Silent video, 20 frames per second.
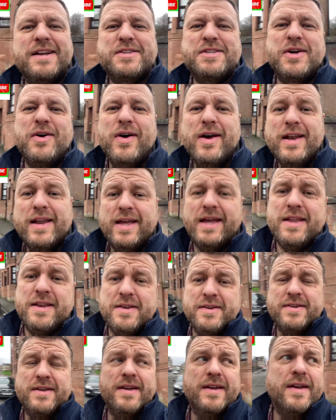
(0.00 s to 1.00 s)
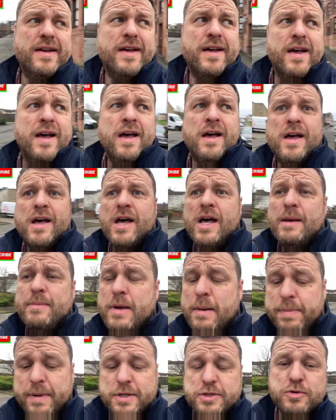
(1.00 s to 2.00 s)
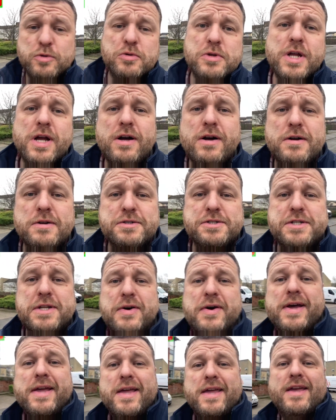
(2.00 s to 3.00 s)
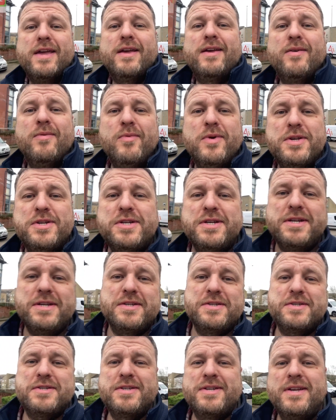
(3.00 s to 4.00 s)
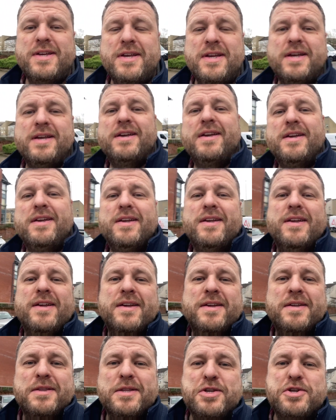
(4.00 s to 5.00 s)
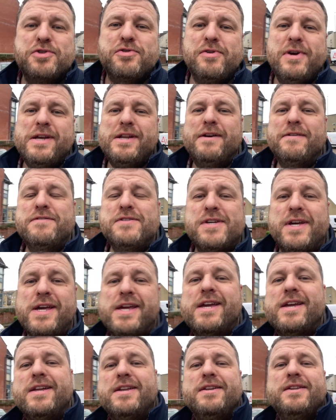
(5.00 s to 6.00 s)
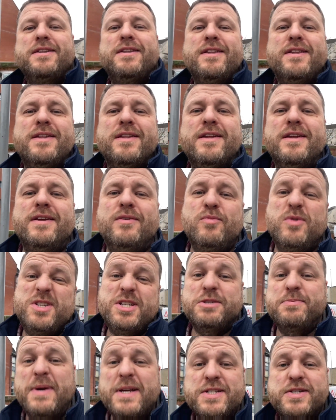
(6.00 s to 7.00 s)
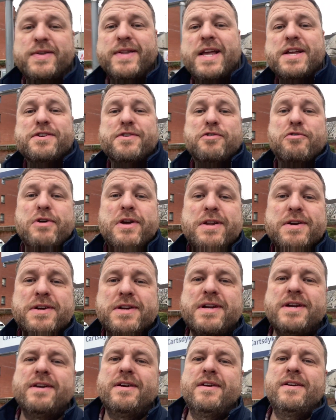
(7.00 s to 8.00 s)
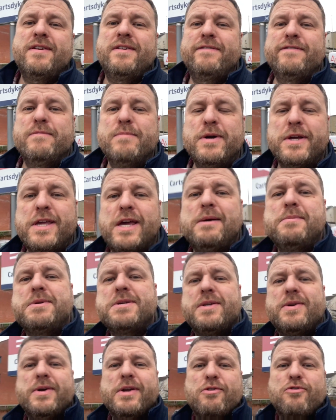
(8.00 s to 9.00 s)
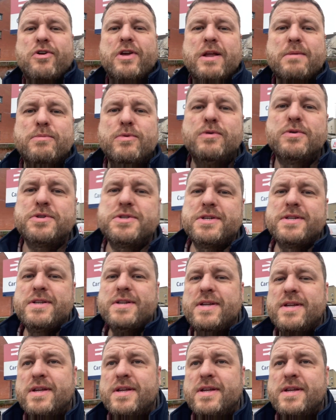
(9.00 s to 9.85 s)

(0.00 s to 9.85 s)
Thailand. I'm at a place called Cartsdyke, which is the train I've taken, which is basically on the edge of Greenock for my game tonight, Greenock Morton.